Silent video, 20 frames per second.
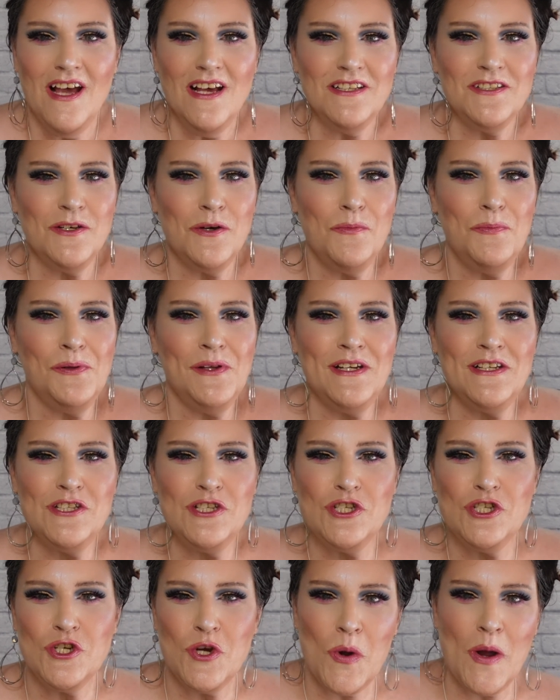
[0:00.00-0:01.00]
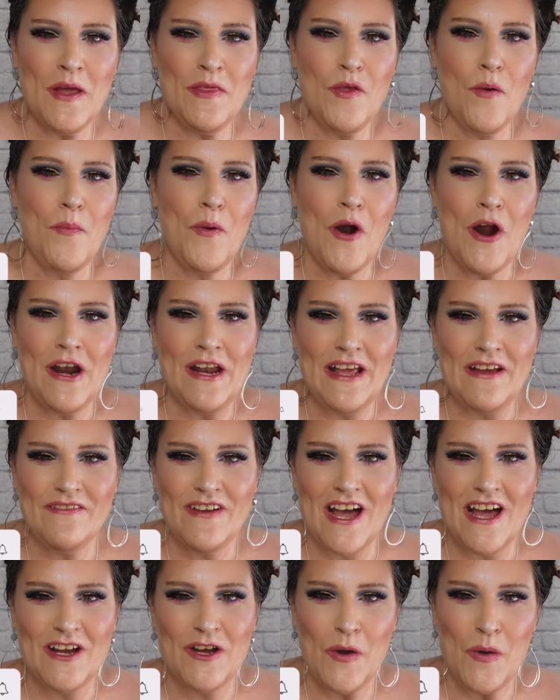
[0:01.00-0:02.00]
So please join the party I've
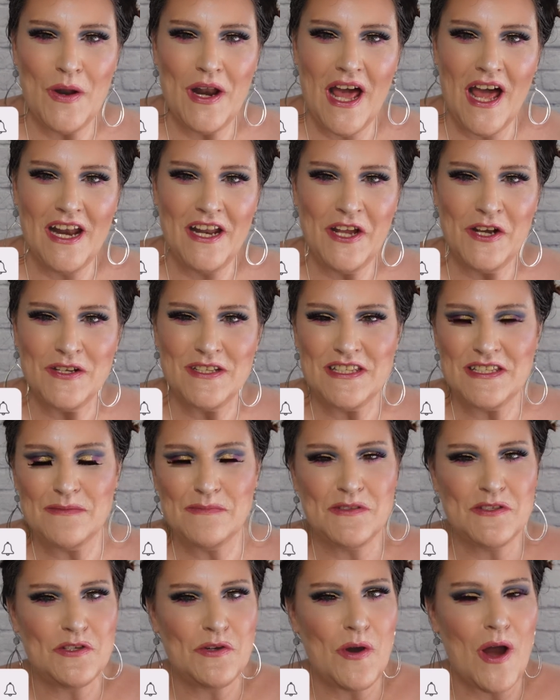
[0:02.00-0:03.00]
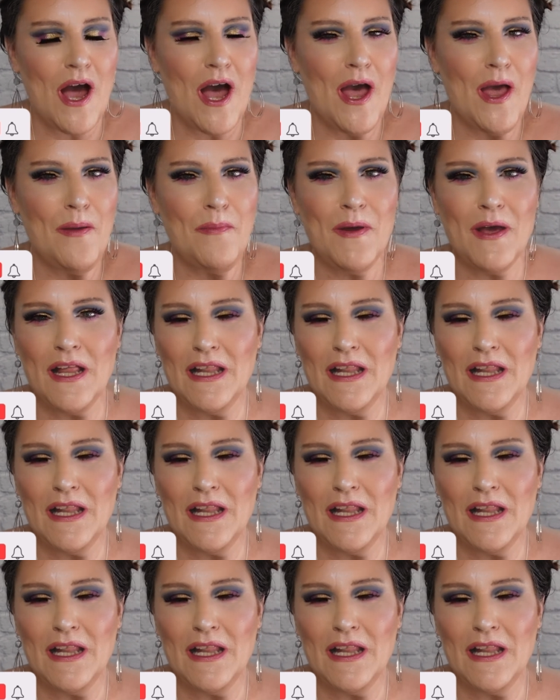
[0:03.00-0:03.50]
got going on here and subscribe.